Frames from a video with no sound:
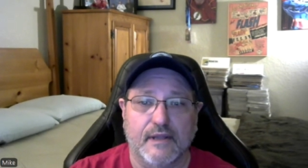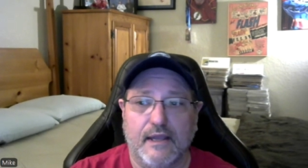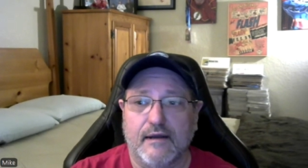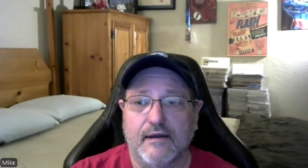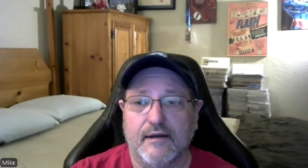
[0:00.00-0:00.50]

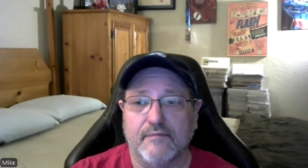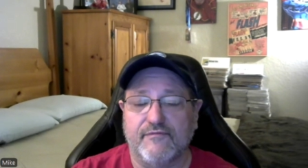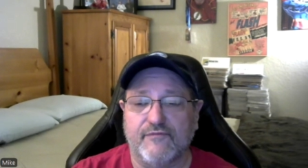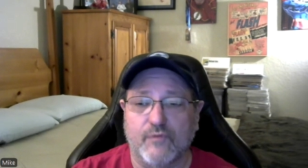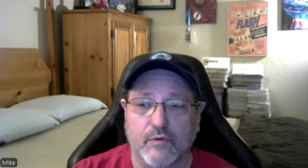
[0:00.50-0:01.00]

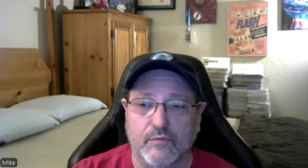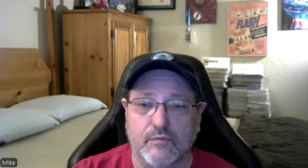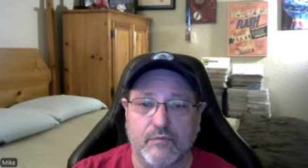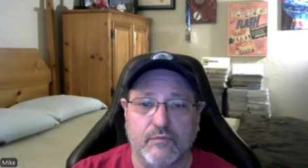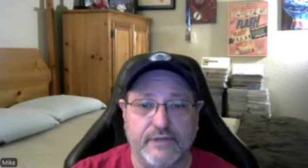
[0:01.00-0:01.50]
for
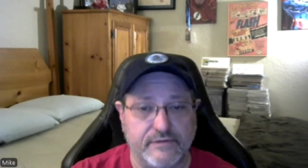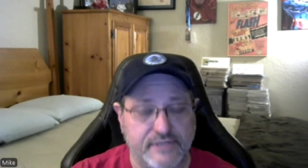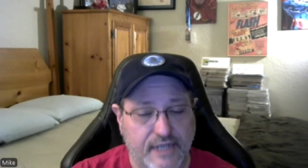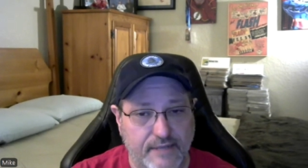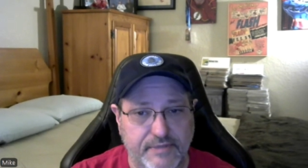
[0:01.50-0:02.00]
their
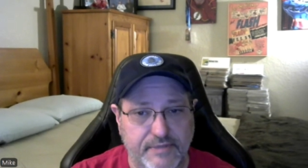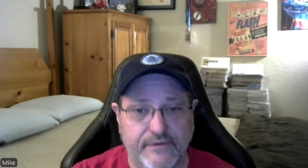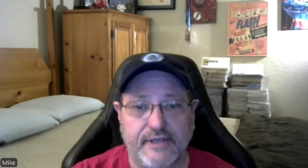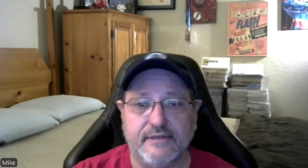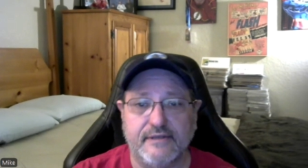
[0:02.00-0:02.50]
time
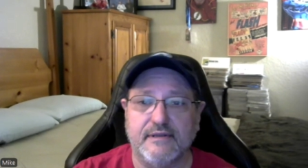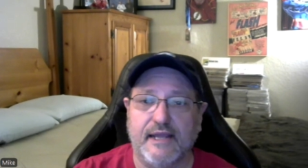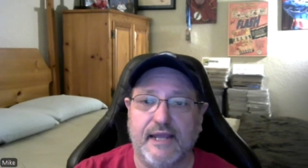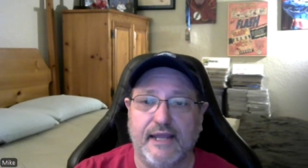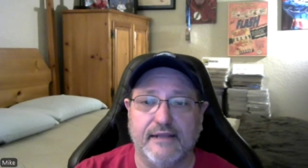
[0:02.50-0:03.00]
period
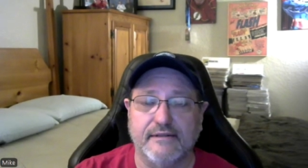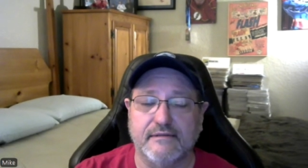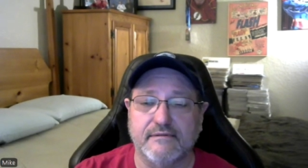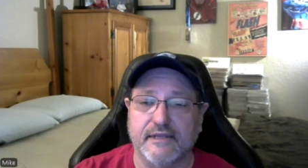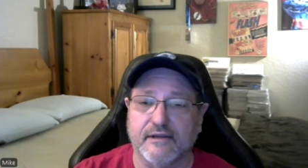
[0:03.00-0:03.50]

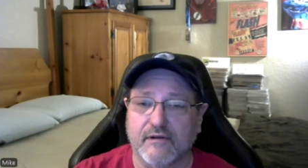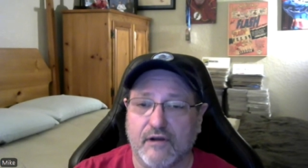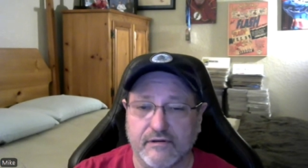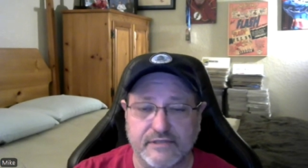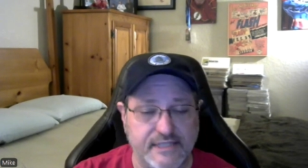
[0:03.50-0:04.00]
and their
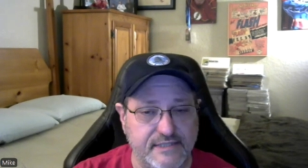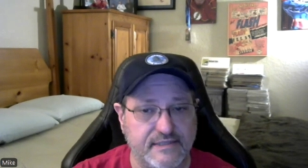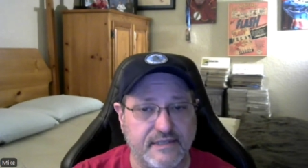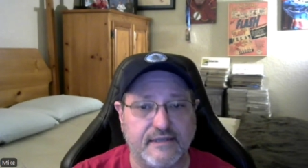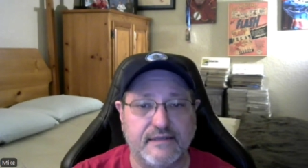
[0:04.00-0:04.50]

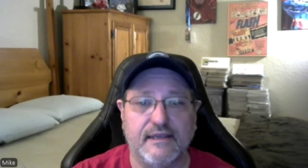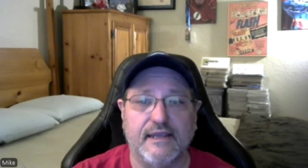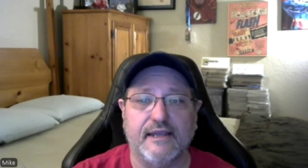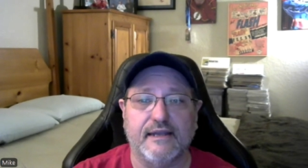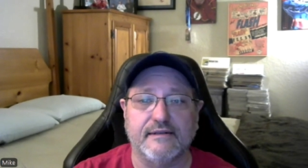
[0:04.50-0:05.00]
artistic
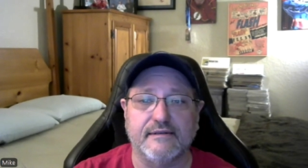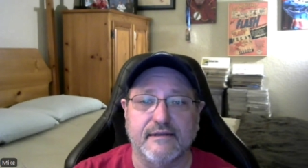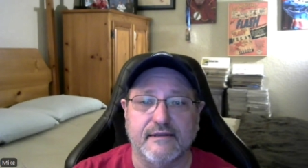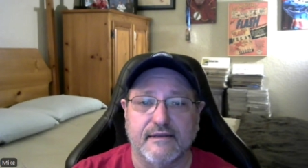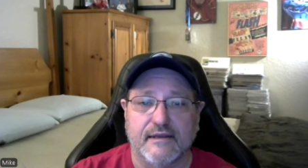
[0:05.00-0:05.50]
and
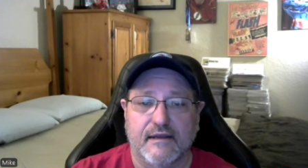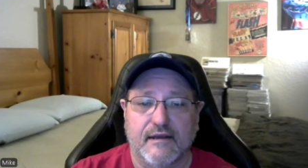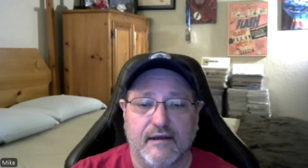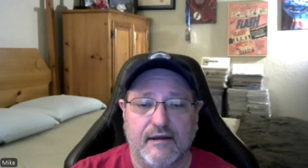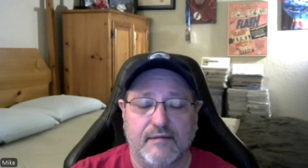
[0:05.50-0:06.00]

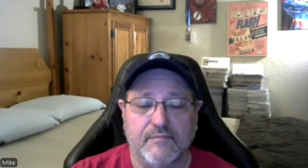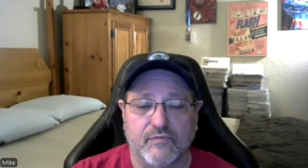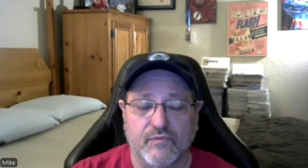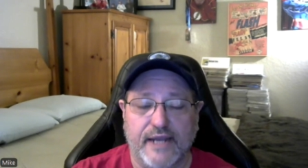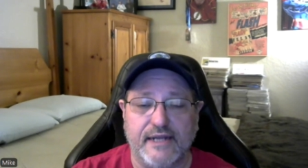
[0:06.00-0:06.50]

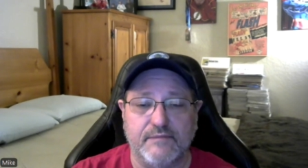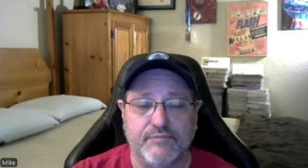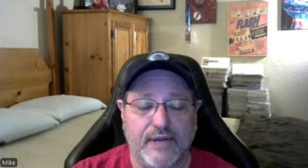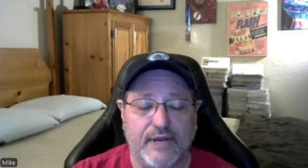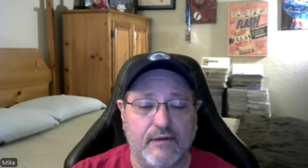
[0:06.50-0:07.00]
writing
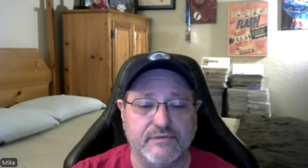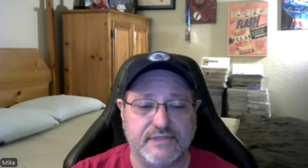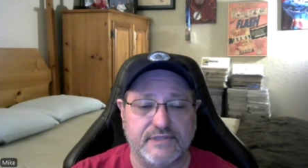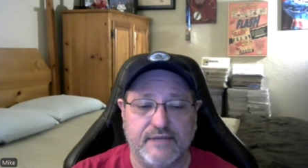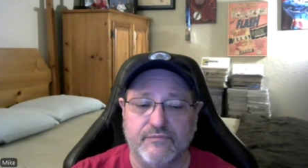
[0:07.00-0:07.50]
prowess.
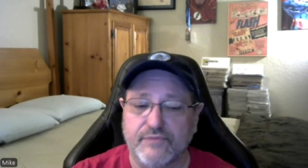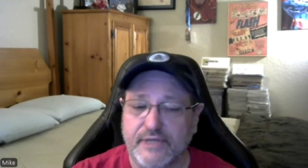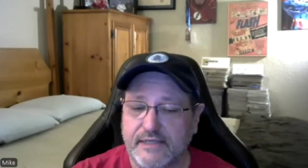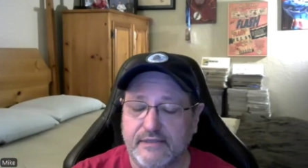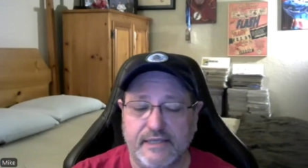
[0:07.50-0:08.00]
They
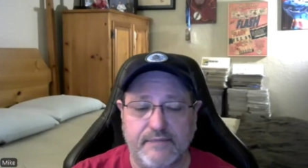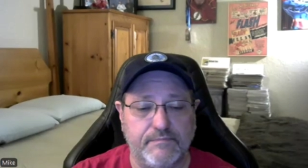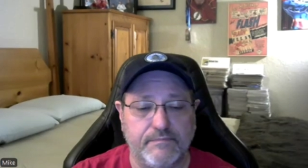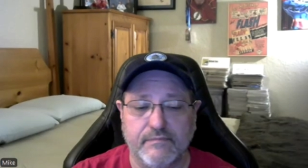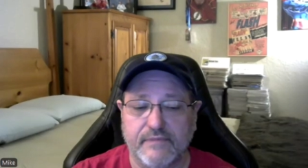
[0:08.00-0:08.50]
really
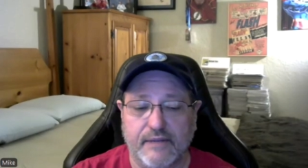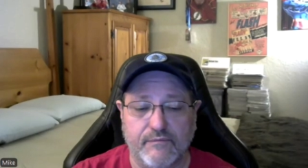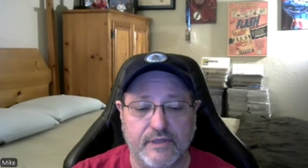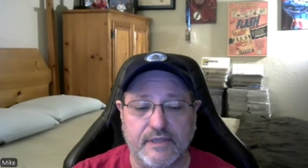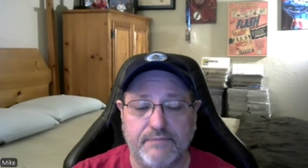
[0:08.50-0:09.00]

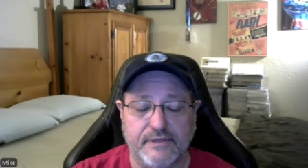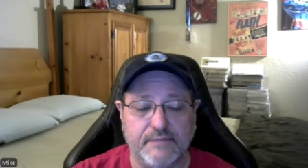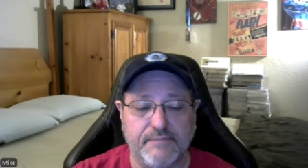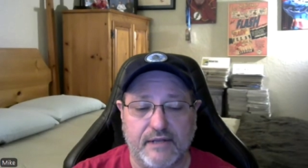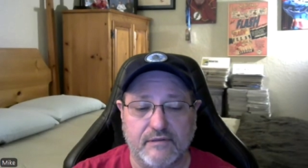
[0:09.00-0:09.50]
put
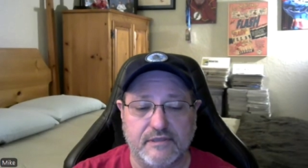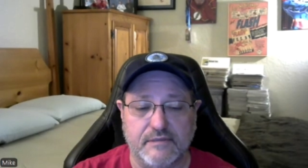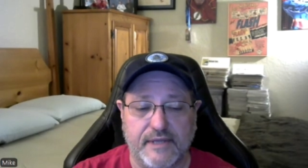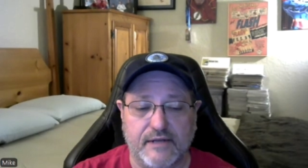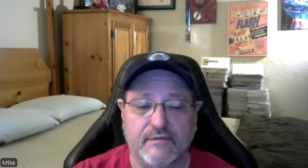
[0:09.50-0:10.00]
the pedal to the
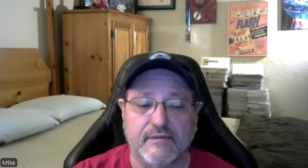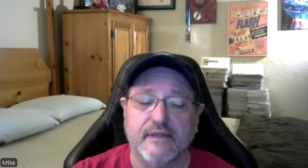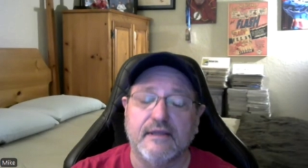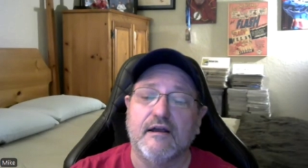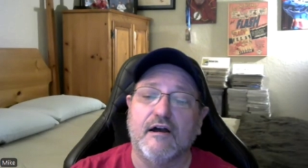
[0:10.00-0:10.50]
metal.
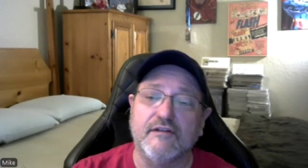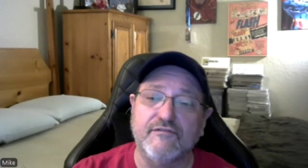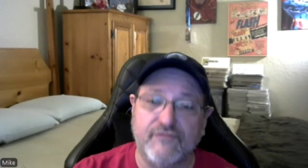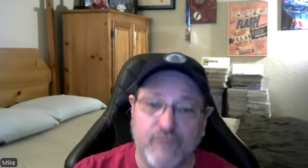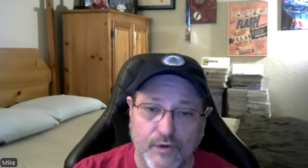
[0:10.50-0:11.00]

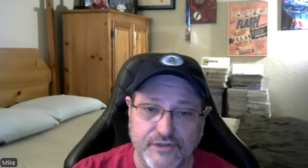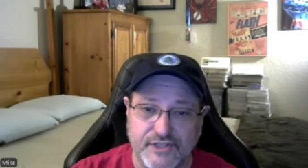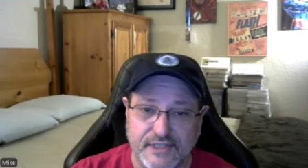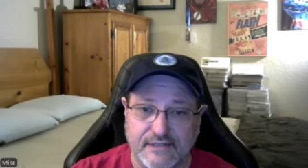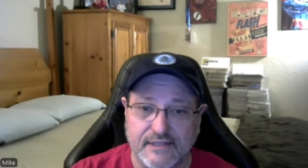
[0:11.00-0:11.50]

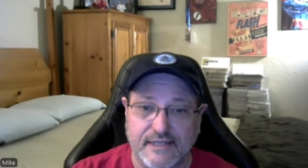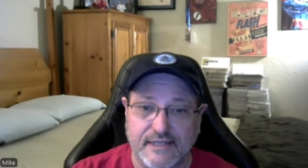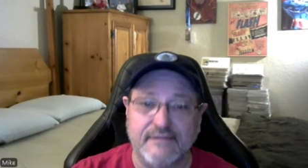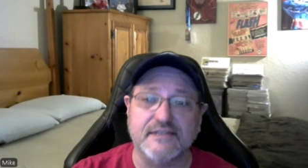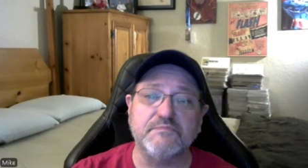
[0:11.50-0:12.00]
Unfortunately,
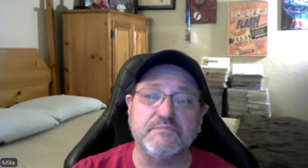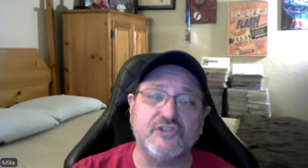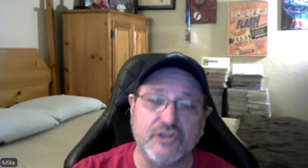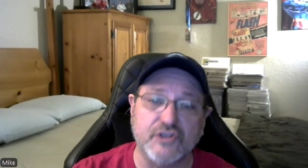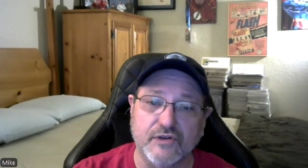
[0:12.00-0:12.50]
this
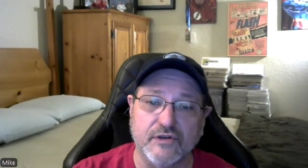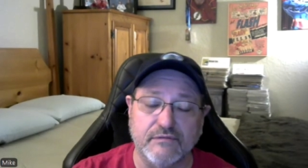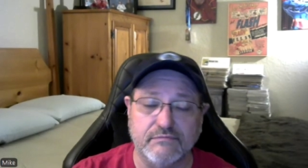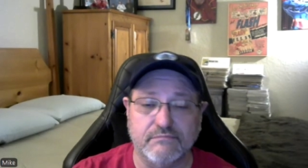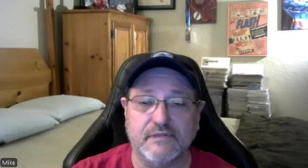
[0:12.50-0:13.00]

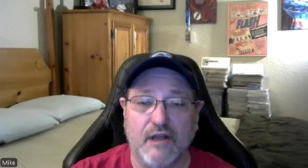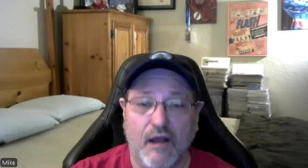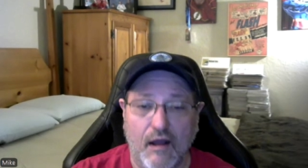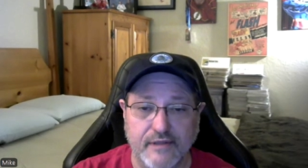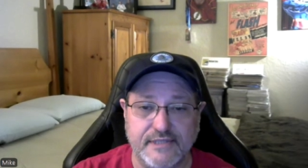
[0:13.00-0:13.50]
mature
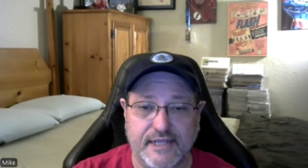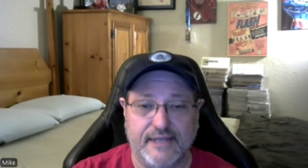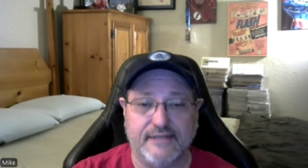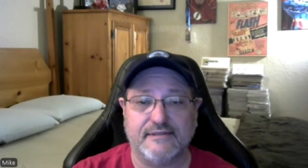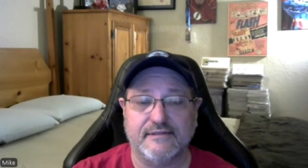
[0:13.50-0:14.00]

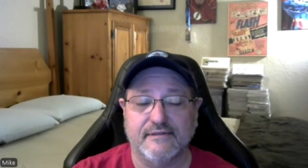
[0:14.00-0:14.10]
content,